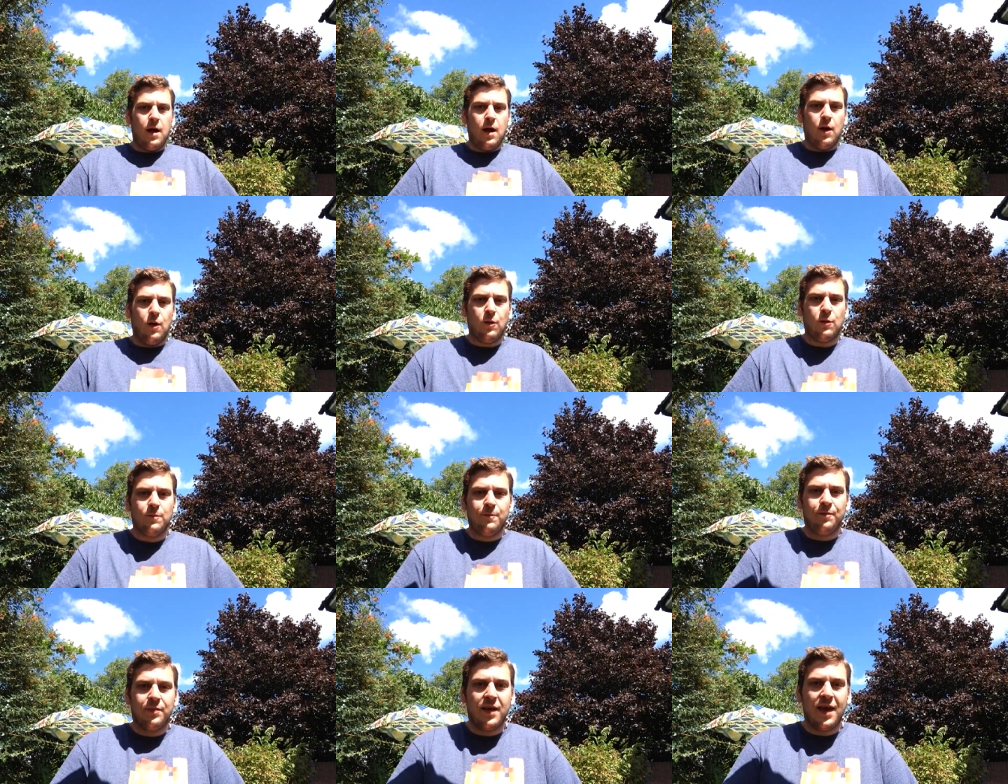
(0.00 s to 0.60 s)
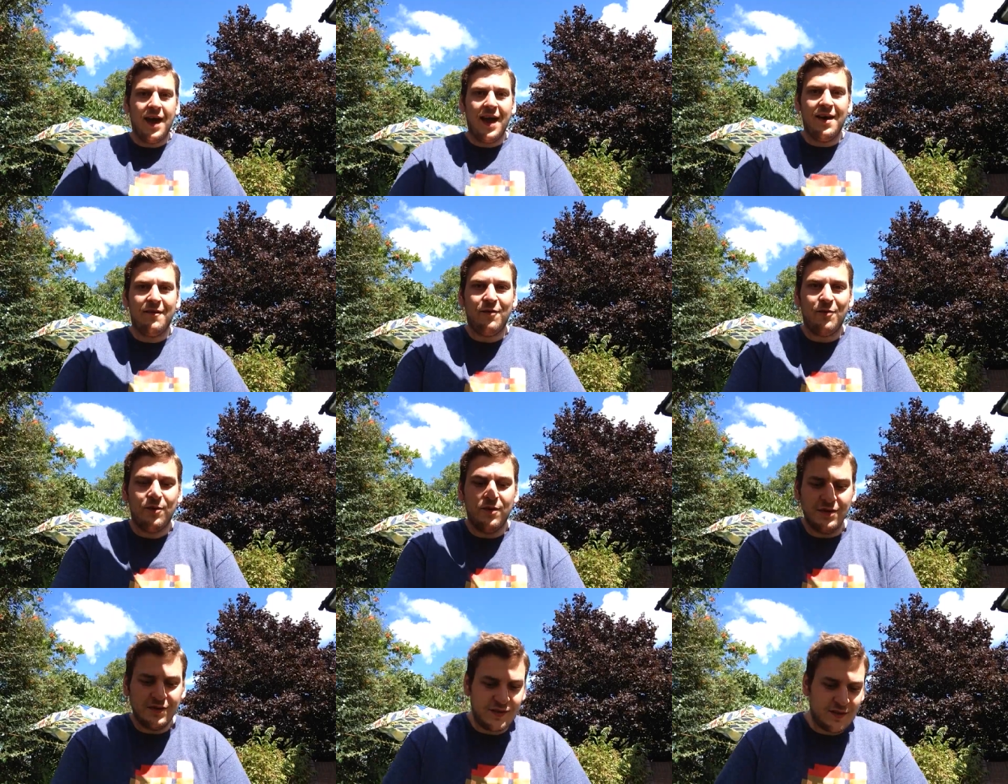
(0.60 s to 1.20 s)
Oh, hey
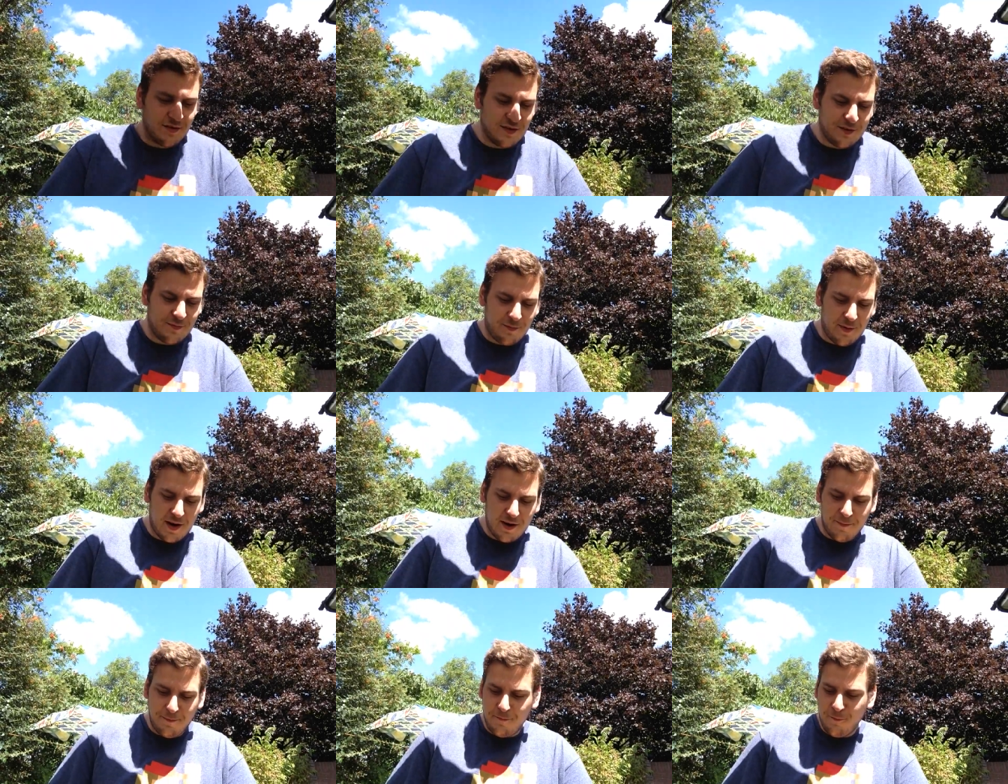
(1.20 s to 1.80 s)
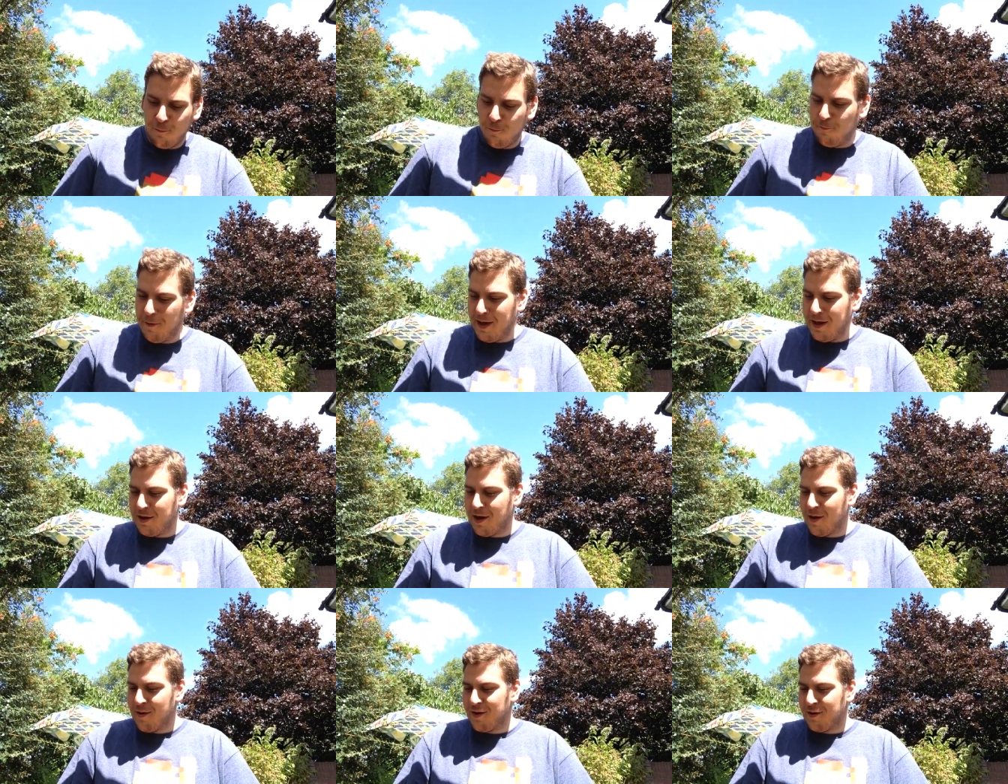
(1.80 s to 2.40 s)
everyone, there's a bloody
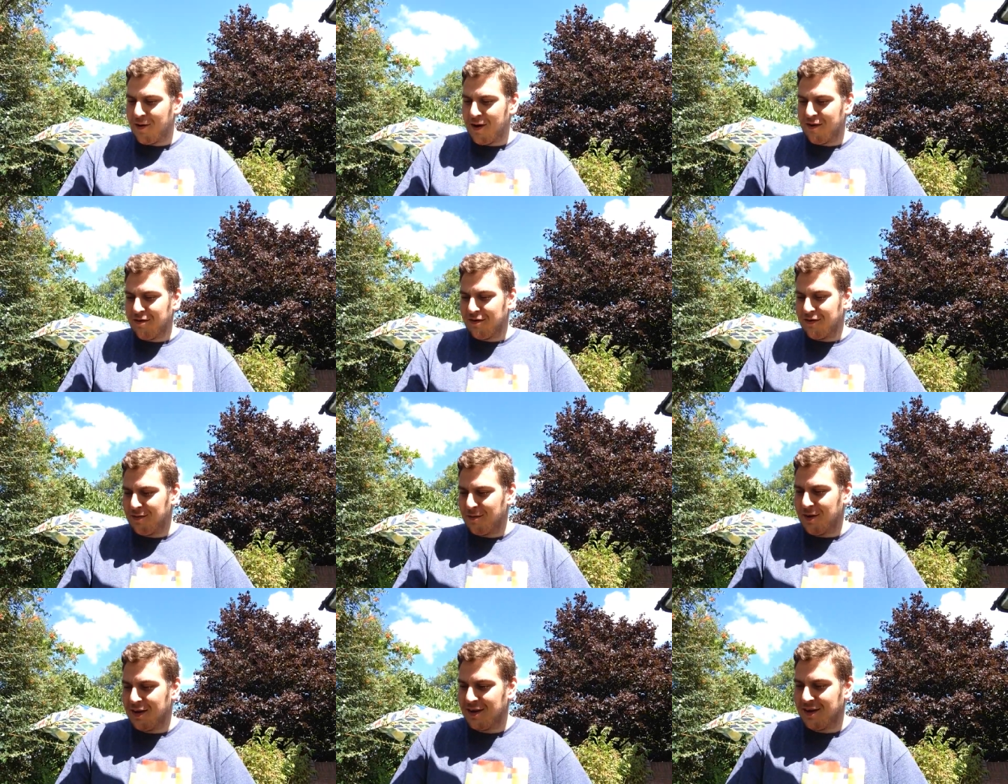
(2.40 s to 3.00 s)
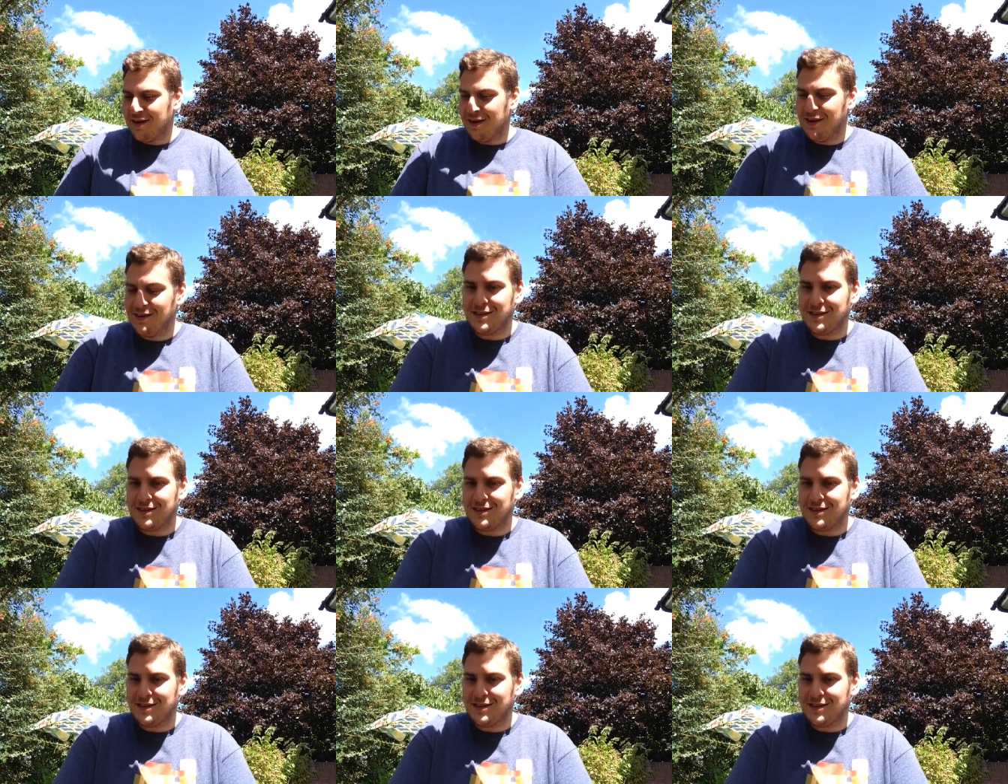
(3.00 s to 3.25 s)
bee going around or something.